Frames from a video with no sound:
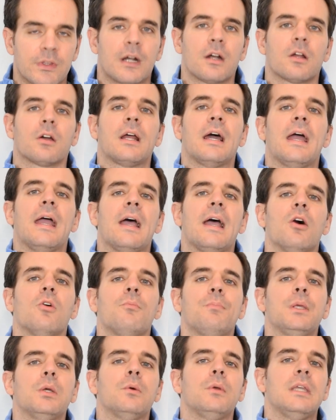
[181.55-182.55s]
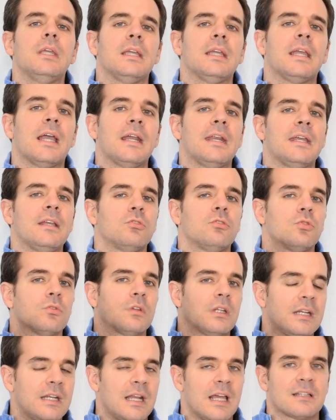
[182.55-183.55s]
are going to help you in getting to
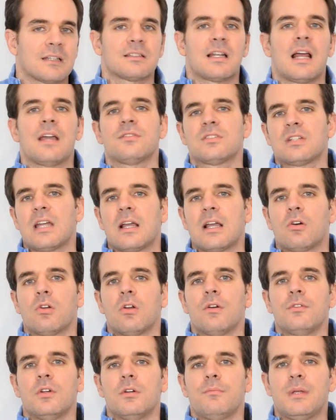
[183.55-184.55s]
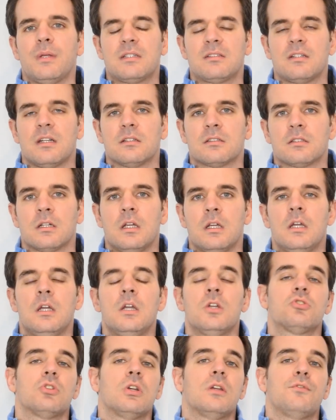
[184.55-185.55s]
the next life cycle of your business.
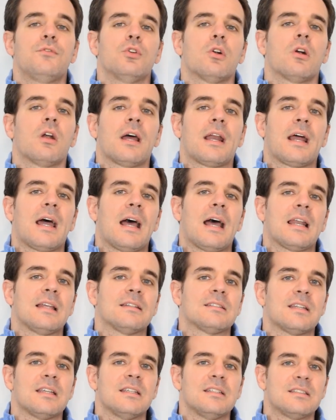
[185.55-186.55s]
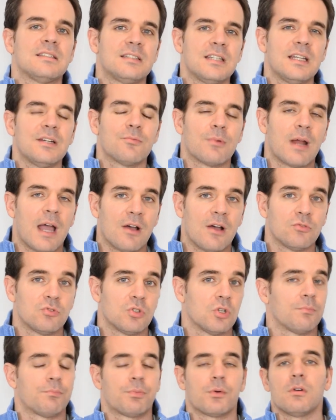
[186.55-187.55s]
So if you're at a, let's say, seed round,
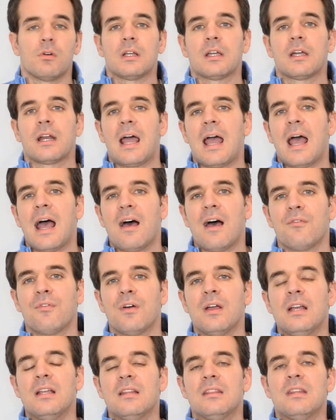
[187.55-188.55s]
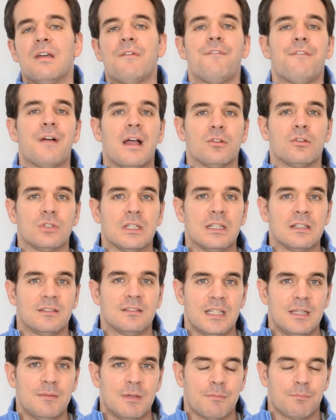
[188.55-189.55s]
you're probably going to have the founding
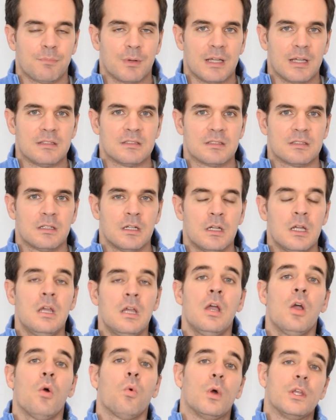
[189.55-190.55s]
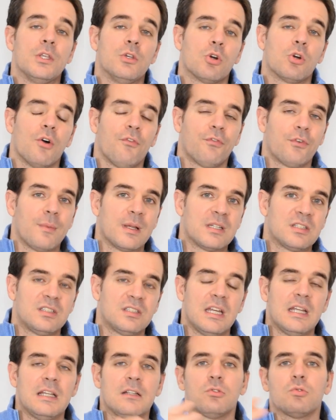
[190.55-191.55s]
team in place. When you go from a
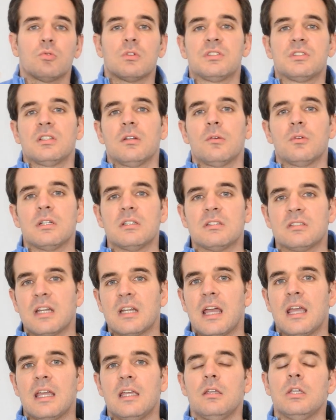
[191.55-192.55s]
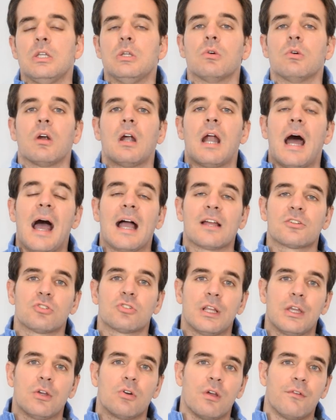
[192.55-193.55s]
seed to a Series A, you are
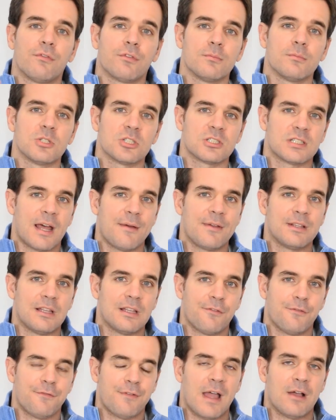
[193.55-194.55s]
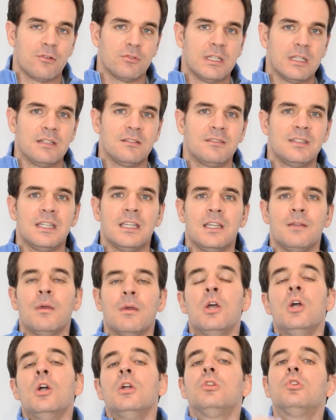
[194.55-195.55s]
actually going from just having the founding team
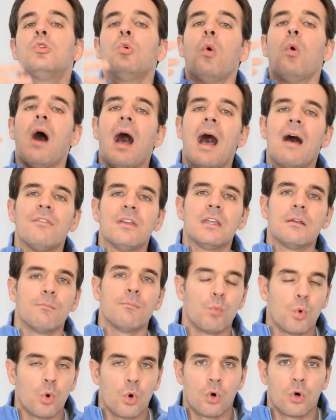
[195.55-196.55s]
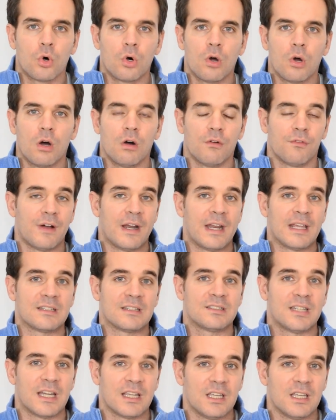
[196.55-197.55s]
to having more of an
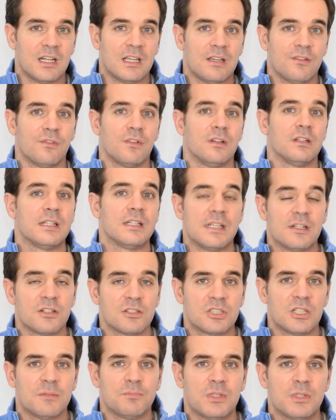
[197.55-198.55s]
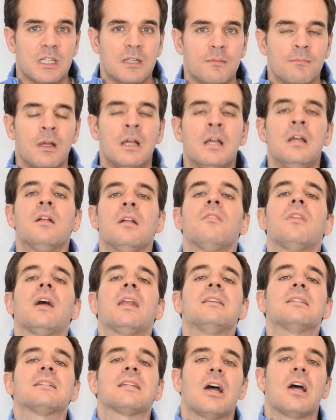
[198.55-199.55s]
executive leadership team that
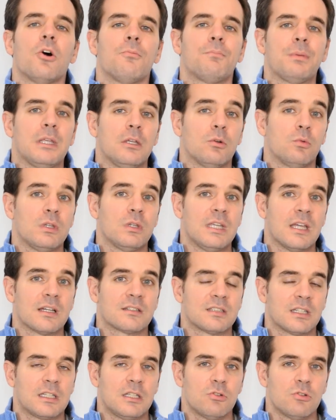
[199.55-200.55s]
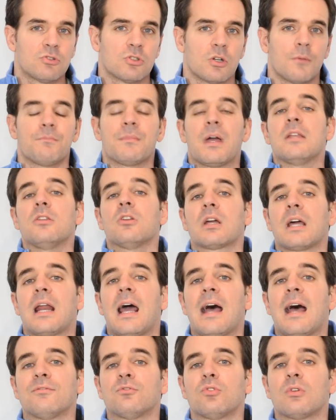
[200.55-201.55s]
is helping you with the execution. And you're going
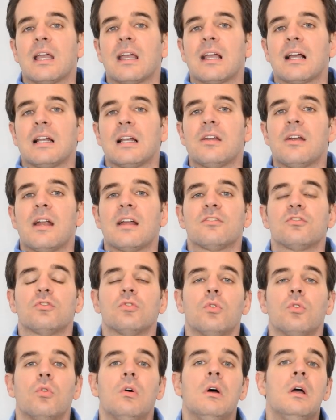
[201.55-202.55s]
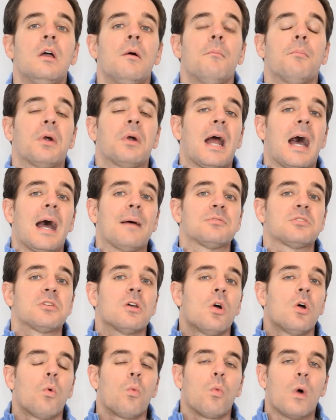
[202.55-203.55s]
to have to get clear as to perhaps
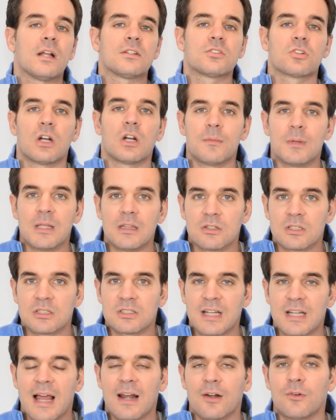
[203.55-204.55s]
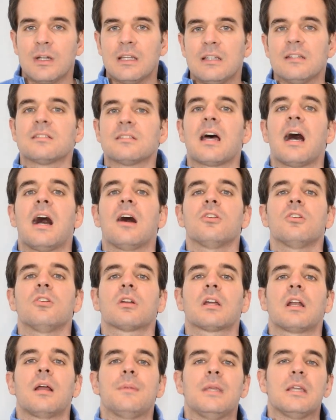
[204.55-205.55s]
what's going to be their salaries, how you're
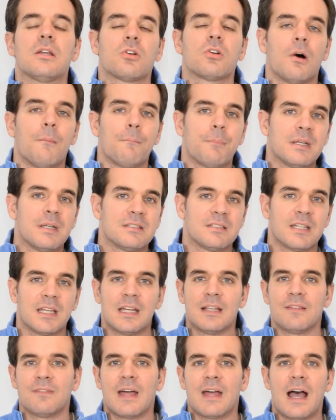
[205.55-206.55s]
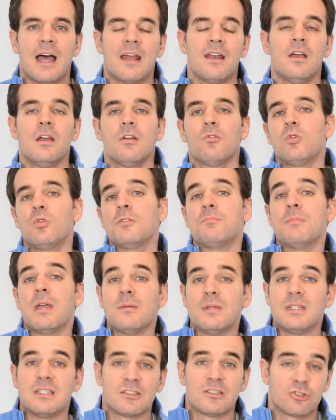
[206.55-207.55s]
going to be compensating that with
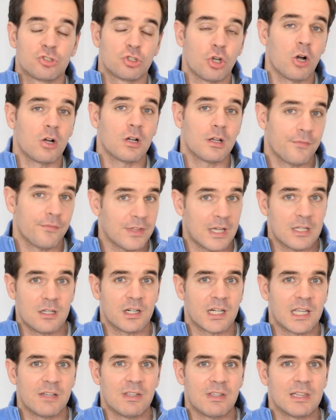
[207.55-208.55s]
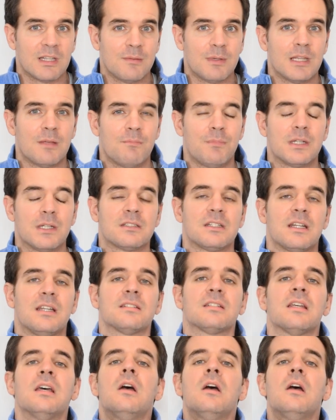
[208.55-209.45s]
maybe stock that you're giving them in the business.